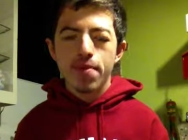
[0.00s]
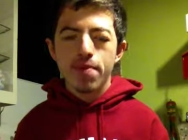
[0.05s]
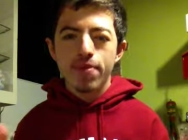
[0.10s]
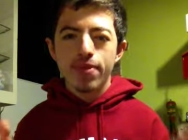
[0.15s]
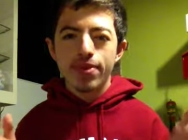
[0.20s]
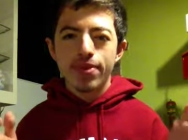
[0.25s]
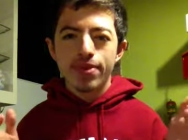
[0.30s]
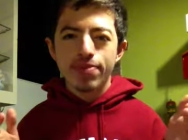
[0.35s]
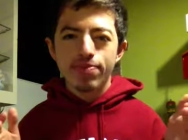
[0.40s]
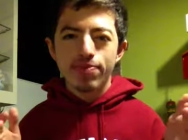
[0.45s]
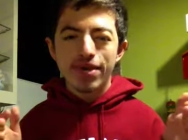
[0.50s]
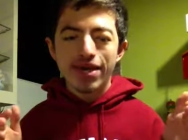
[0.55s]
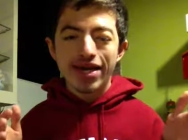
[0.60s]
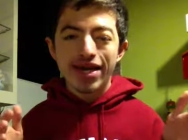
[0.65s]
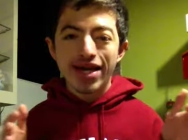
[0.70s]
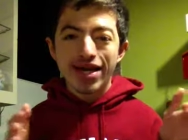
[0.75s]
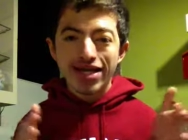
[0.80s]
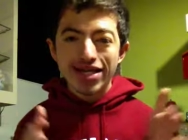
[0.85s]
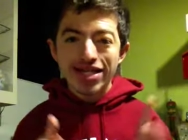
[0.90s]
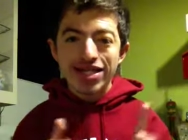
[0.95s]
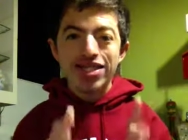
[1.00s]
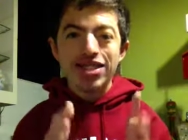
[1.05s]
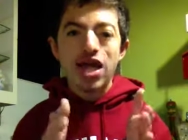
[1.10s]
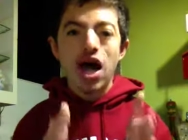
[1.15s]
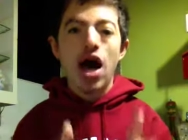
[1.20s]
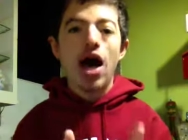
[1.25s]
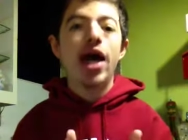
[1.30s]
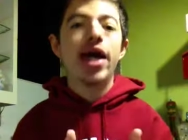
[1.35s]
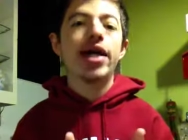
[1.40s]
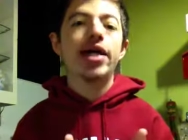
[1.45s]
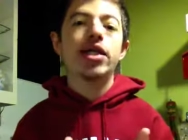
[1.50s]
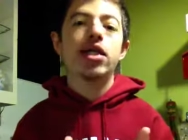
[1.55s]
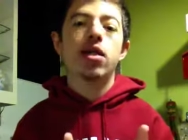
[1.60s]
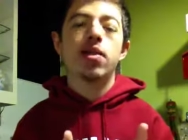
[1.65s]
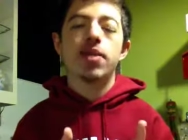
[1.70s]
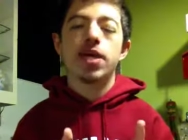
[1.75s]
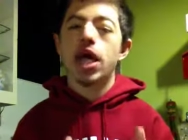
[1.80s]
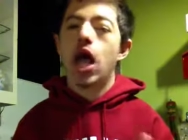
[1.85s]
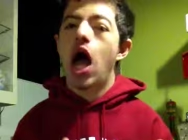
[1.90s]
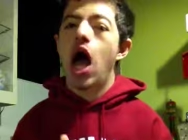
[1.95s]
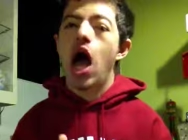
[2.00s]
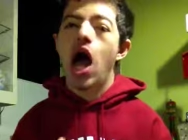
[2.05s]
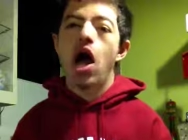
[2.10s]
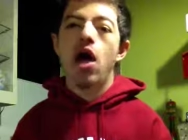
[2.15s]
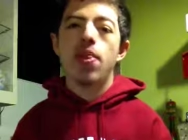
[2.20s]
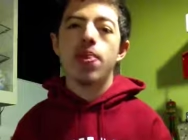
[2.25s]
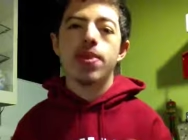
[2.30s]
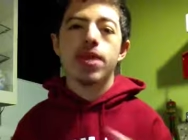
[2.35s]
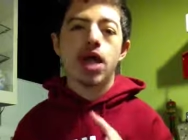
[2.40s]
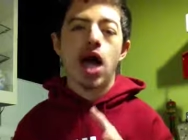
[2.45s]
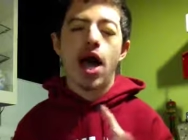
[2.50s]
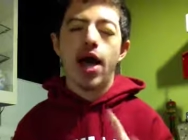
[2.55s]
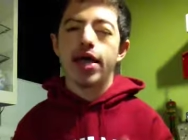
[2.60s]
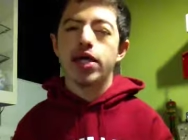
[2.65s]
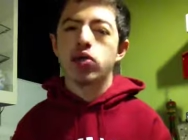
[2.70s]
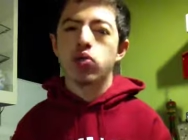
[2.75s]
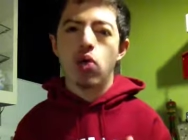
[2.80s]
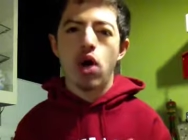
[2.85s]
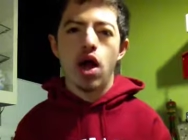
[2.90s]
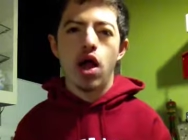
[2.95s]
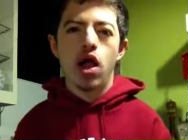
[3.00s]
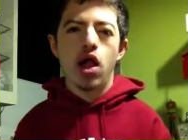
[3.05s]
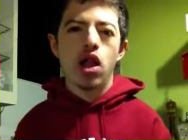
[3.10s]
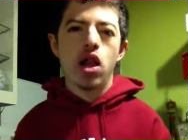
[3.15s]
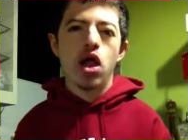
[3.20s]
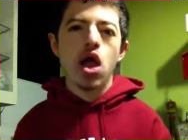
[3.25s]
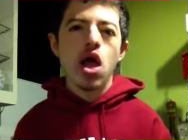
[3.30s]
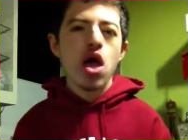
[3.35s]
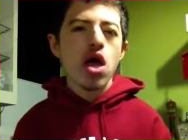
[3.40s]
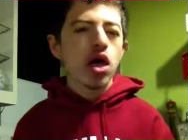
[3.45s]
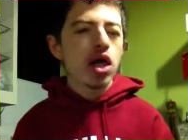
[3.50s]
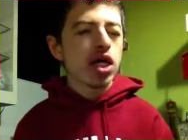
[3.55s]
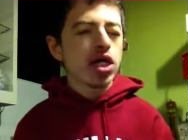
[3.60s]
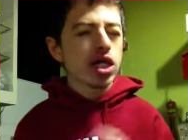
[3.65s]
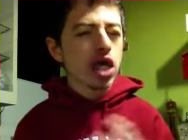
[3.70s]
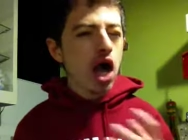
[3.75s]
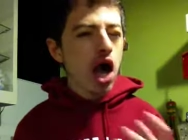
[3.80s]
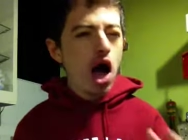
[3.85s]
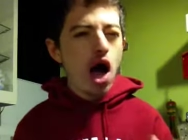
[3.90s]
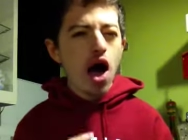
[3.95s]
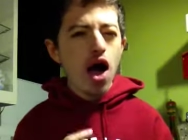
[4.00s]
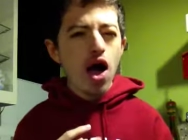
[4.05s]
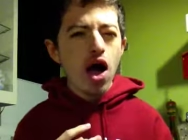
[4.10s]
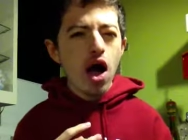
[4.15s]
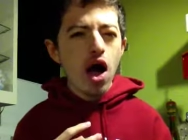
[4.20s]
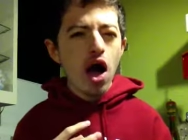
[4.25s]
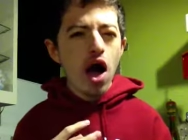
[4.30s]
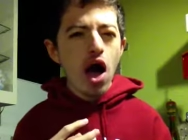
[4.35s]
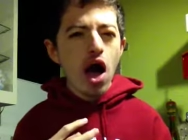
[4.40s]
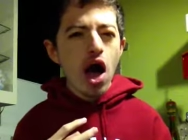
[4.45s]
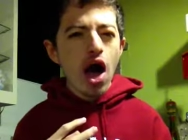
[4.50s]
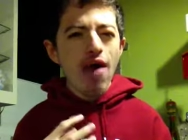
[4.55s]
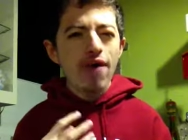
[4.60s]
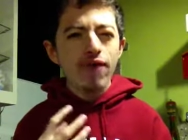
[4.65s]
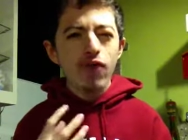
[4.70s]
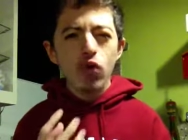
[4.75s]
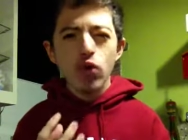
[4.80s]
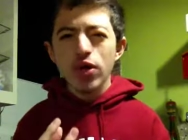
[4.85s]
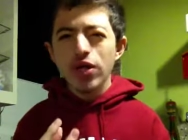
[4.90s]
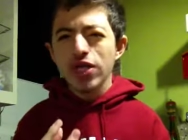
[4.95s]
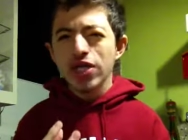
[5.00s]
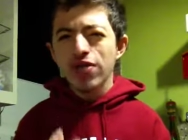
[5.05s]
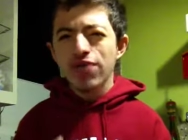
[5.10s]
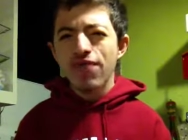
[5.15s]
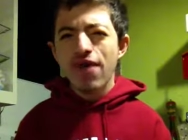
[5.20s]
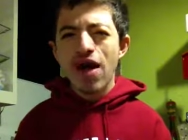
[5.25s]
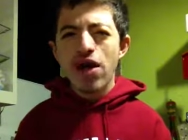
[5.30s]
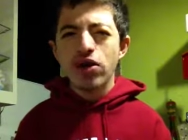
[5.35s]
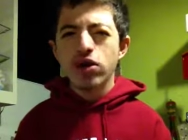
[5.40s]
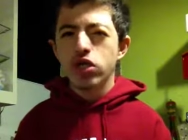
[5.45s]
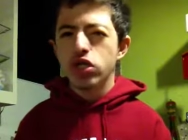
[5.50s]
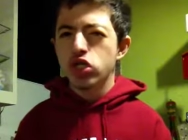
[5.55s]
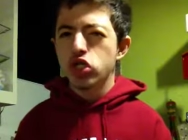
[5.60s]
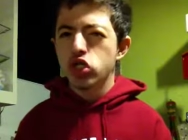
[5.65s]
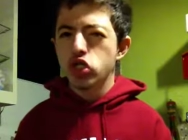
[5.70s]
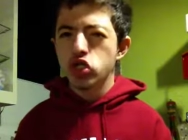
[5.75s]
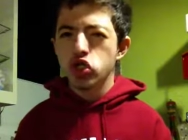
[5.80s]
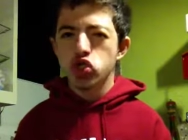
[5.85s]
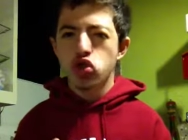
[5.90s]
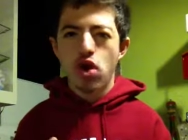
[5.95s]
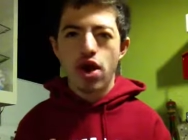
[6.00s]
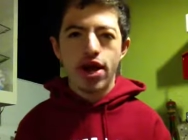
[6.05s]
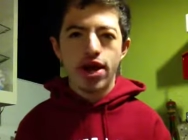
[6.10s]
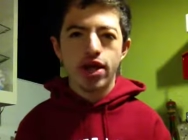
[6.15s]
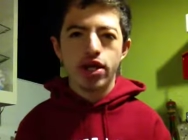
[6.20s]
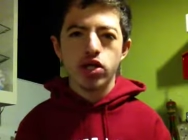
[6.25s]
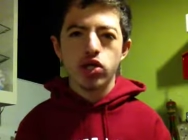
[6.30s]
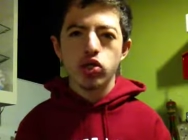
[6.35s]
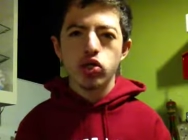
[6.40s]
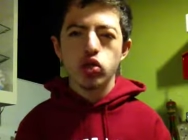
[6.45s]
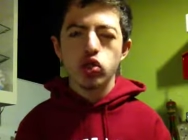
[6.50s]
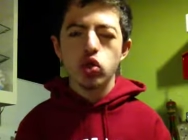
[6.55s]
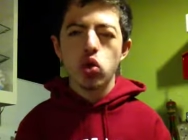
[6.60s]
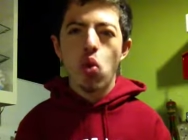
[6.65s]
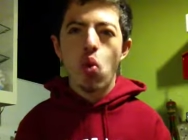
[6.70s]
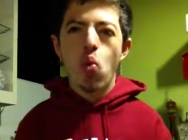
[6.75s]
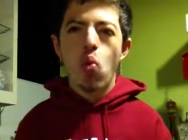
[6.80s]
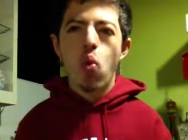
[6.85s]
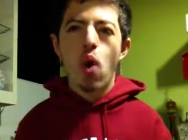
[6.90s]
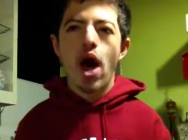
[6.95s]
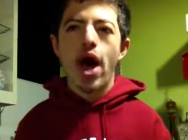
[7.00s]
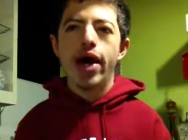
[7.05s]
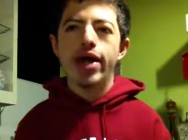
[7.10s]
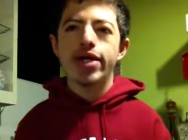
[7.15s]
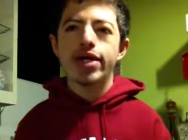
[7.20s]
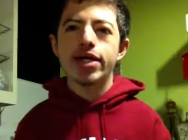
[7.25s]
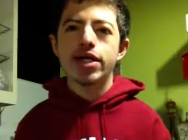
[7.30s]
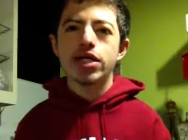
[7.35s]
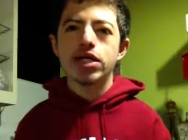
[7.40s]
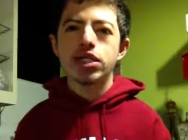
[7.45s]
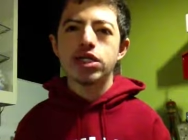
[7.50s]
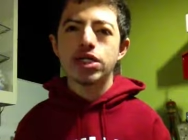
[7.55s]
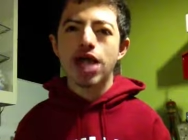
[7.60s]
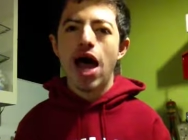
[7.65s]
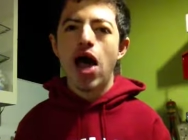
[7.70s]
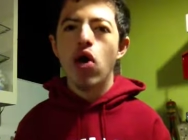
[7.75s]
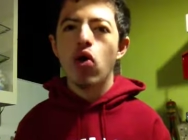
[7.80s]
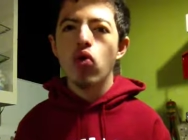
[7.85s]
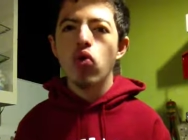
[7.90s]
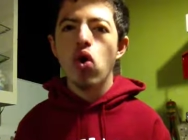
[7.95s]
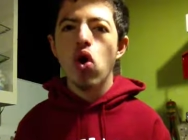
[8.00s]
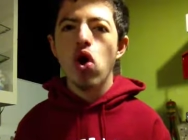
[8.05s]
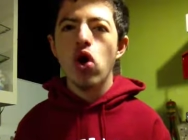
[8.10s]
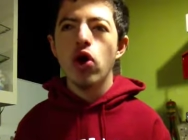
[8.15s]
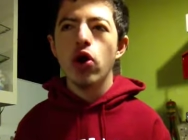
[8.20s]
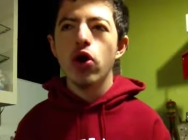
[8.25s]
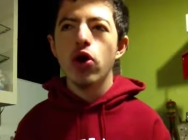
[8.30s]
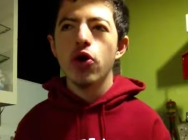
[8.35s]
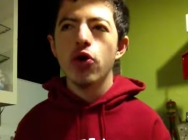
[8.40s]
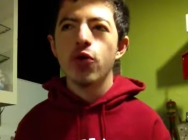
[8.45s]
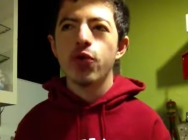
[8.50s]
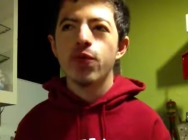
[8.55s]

but the inside the eye, the eye as well. Because I I've always found it strange why Sauron